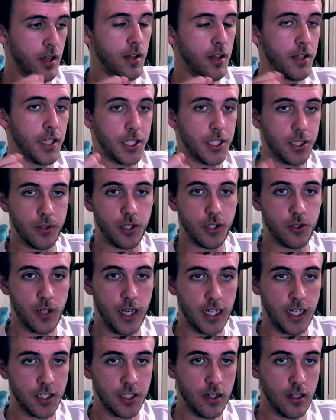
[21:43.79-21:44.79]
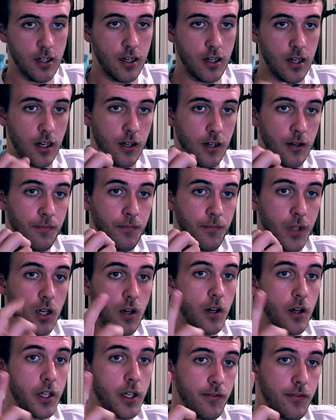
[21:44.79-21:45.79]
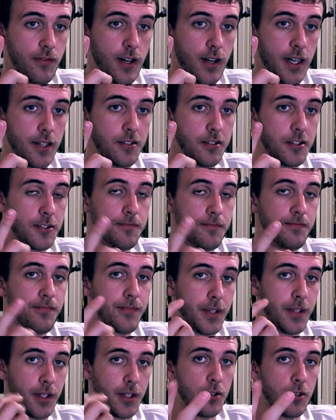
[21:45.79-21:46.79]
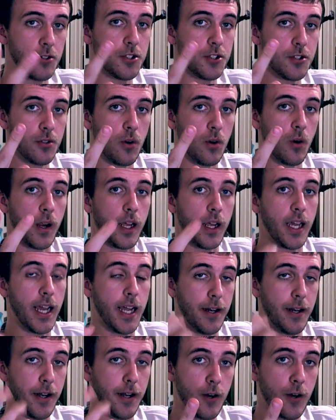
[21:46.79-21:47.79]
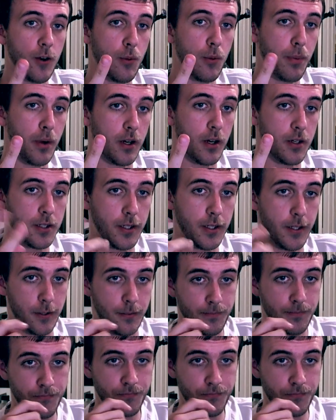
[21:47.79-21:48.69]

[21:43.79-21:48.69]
These 3 tracks are All Your Friends, Ghost Story, and O Part 2.